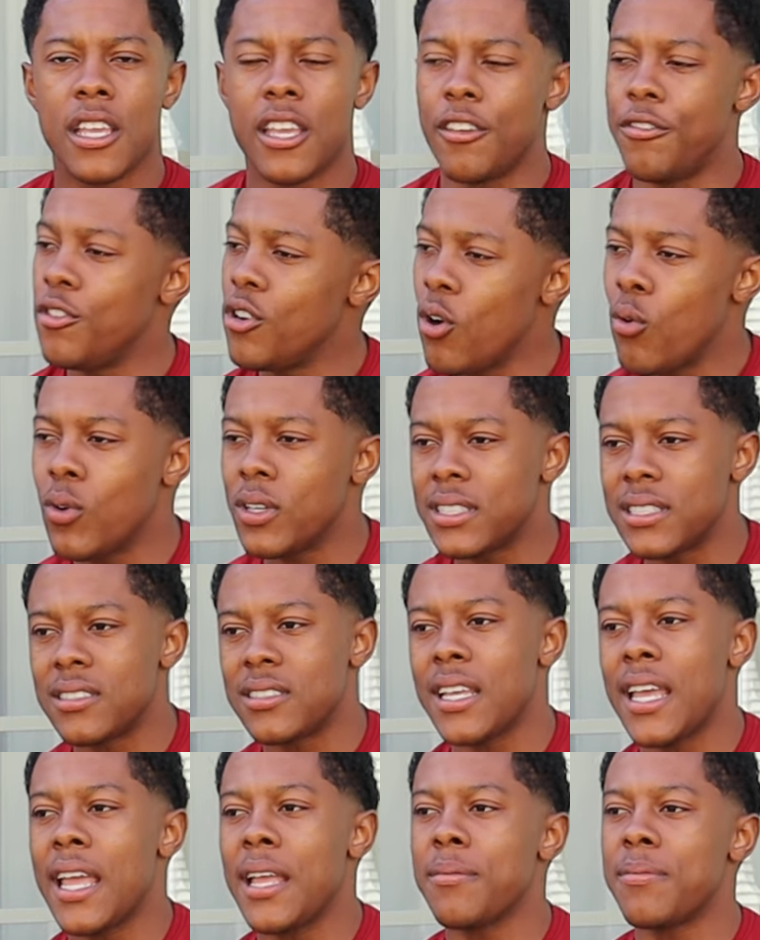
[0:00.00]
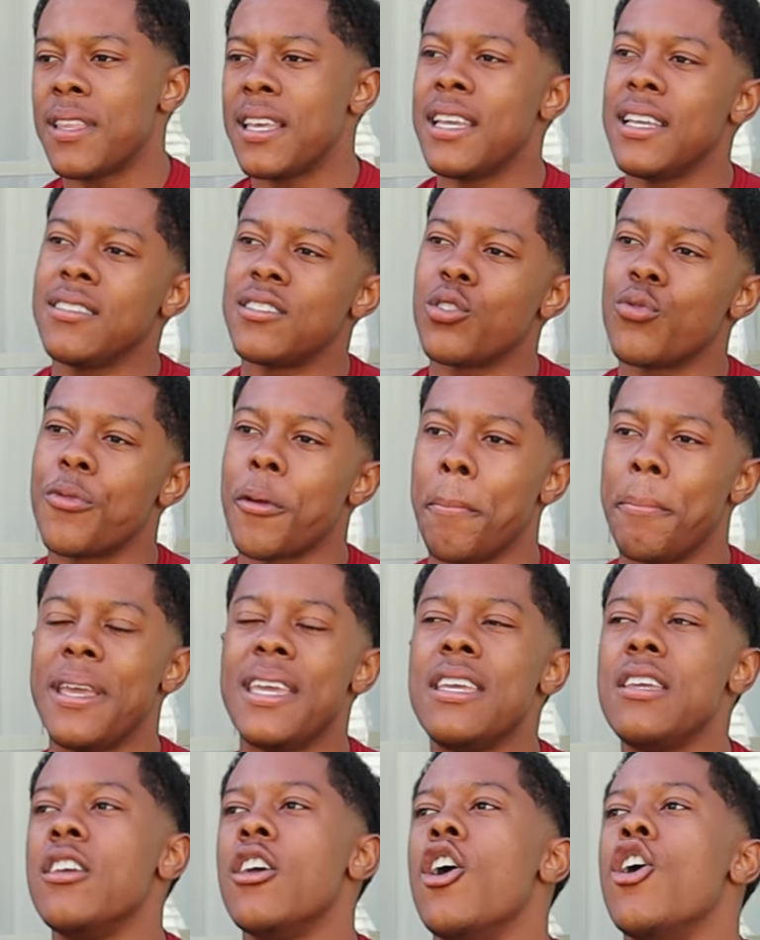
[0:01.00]
If you don't want the same thing to
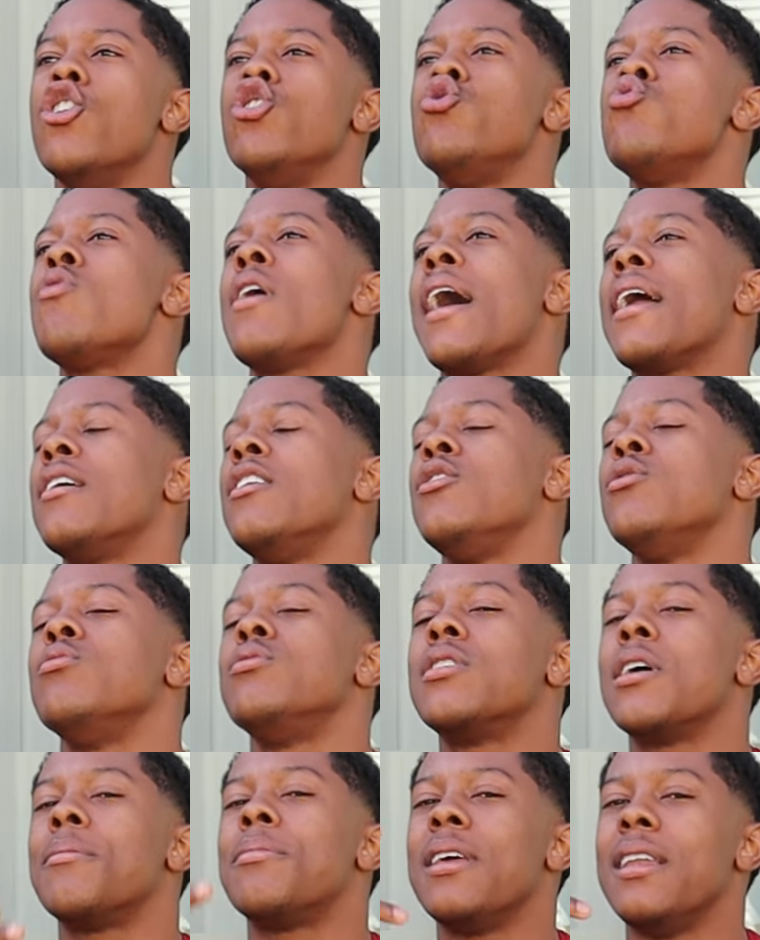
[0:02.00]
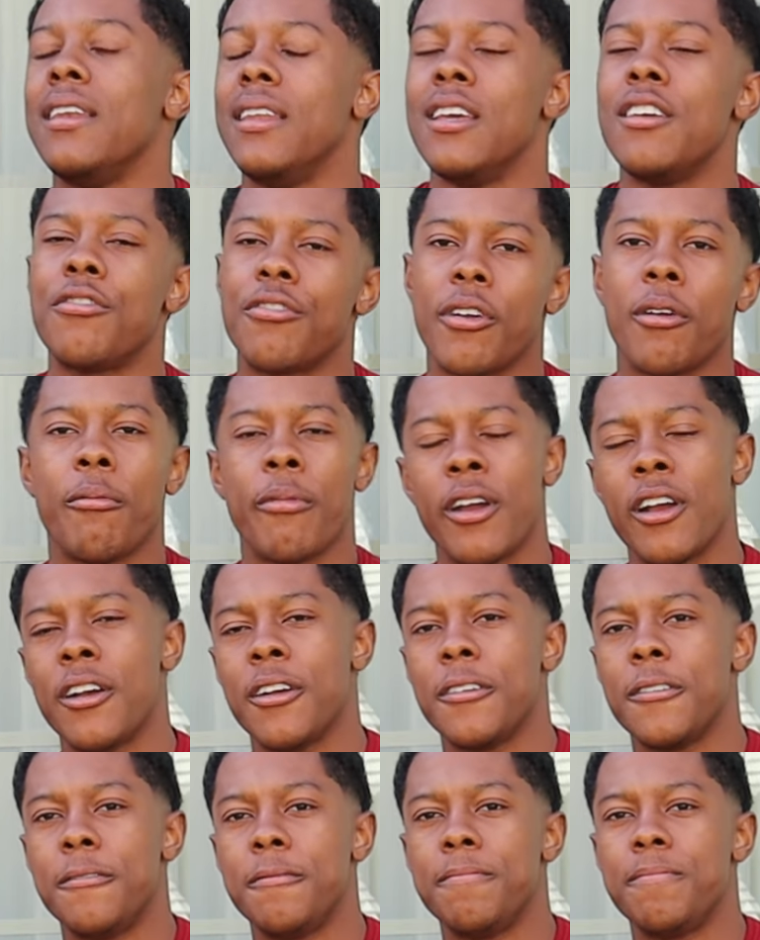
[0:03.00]
repeat, you gotta do something different, bro.
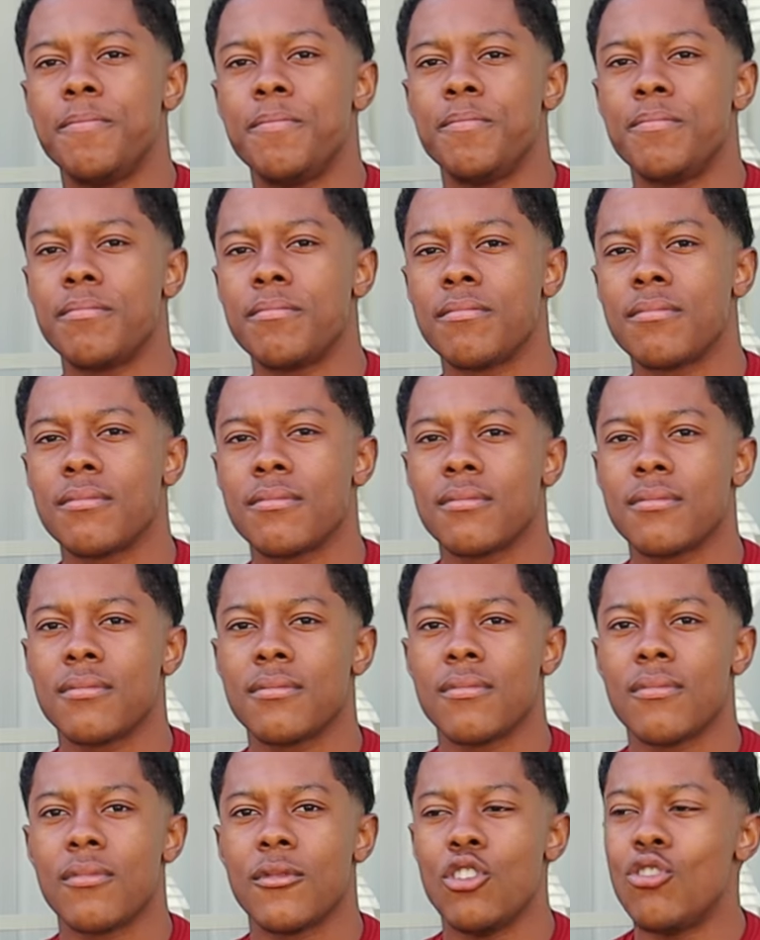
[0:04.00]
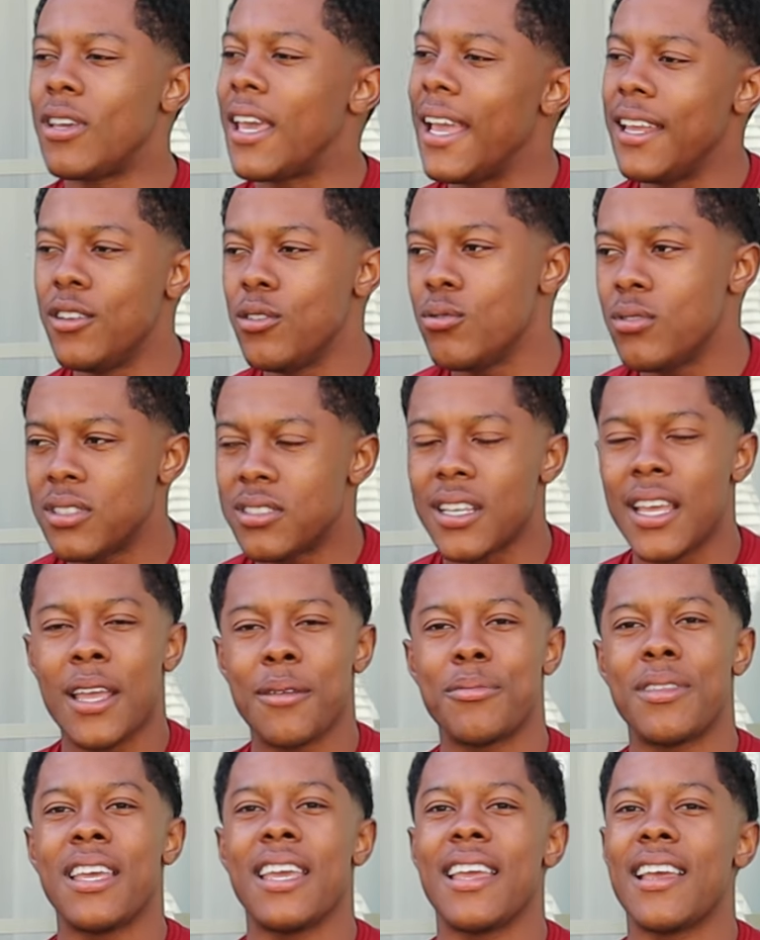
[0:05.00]
You can't do the
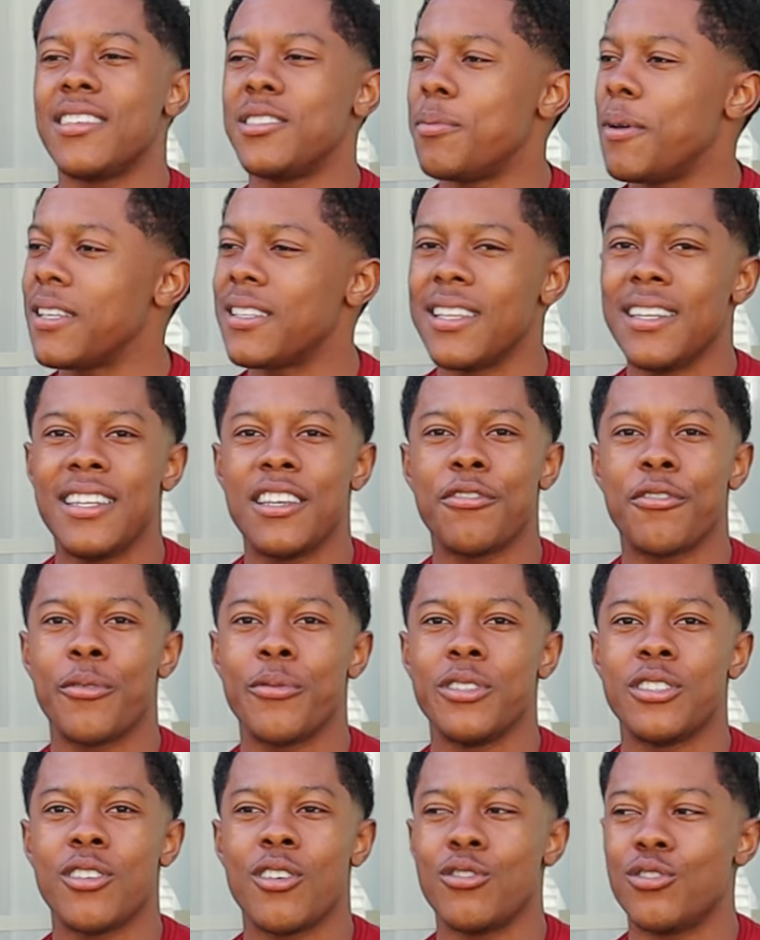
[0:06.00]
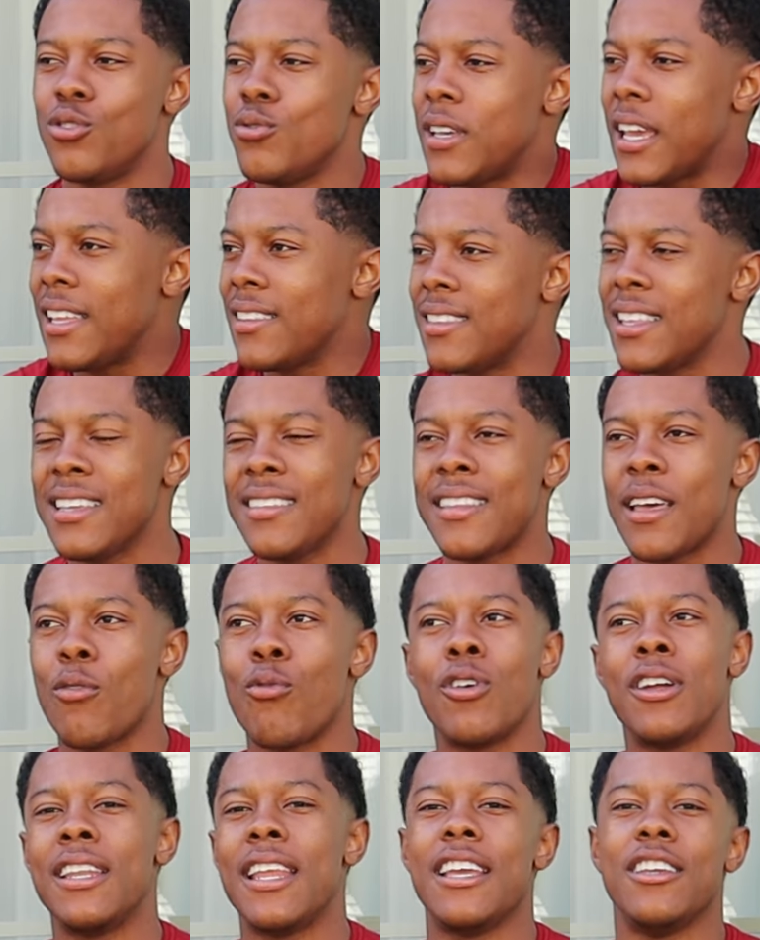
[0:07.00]
same thing expecting different results. You can't think that
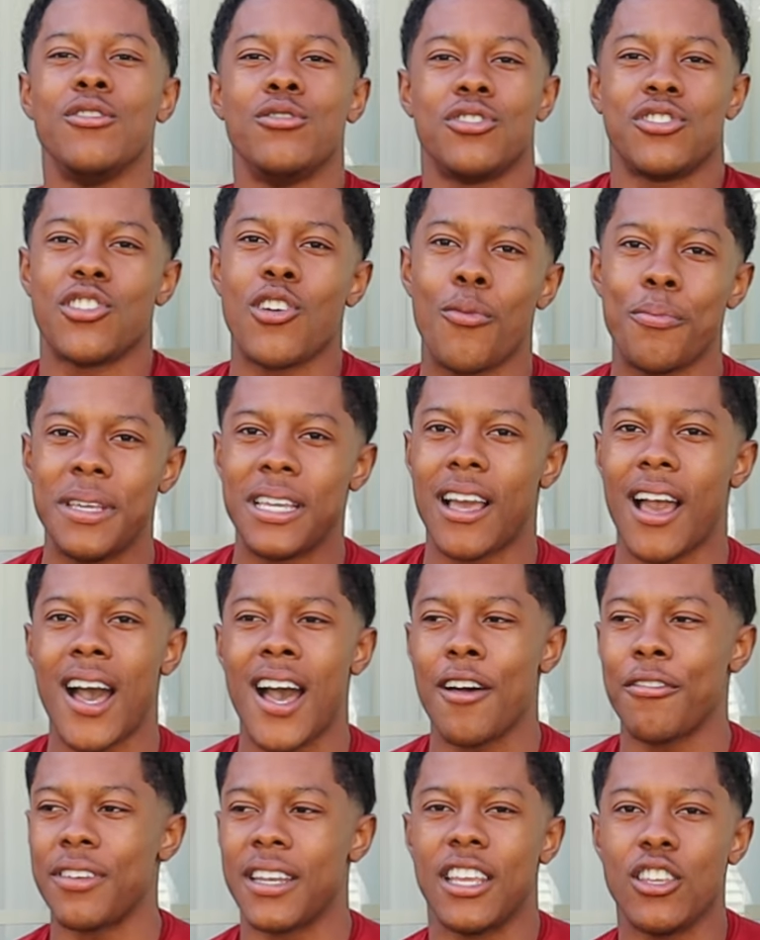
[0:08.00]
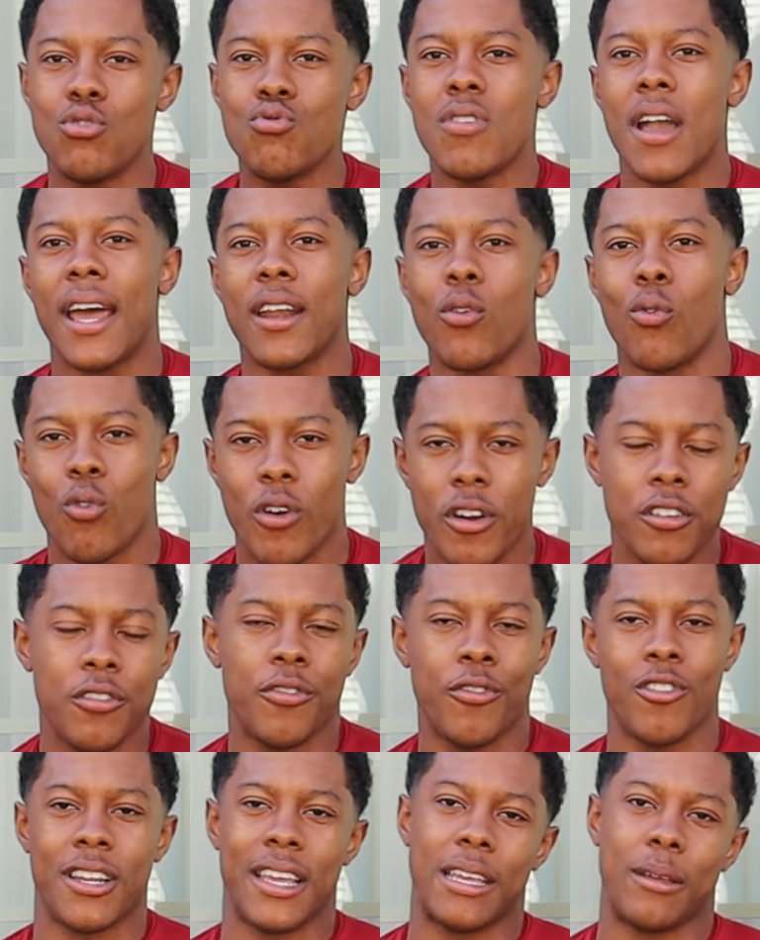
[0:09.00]
one day you're just gonna be confident. You gotta work
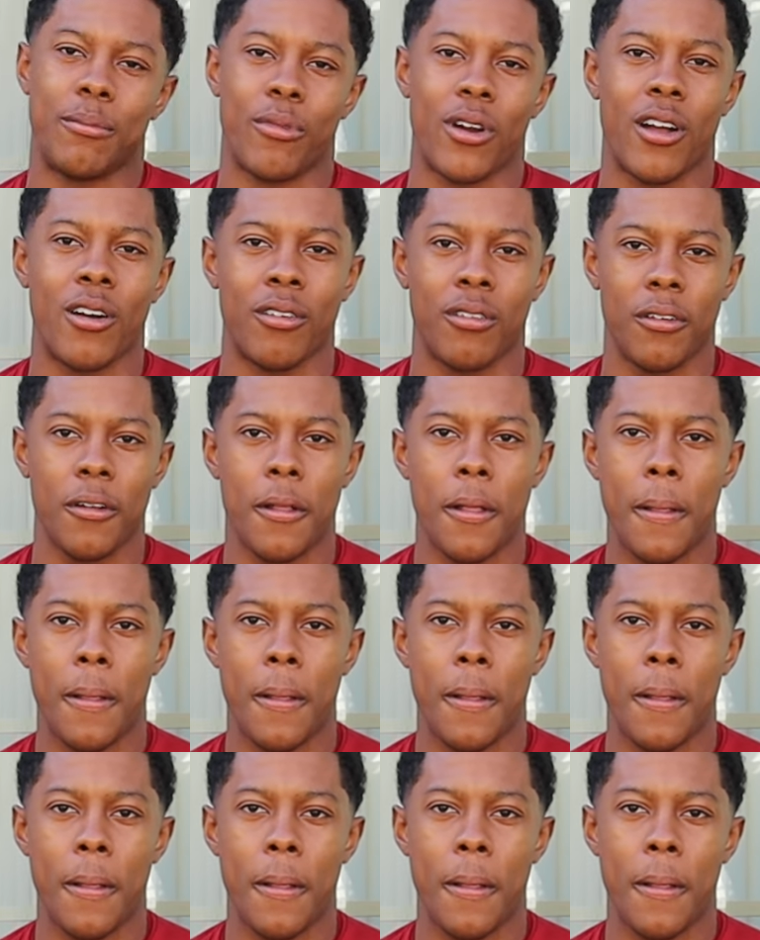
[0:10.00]
for that, bro.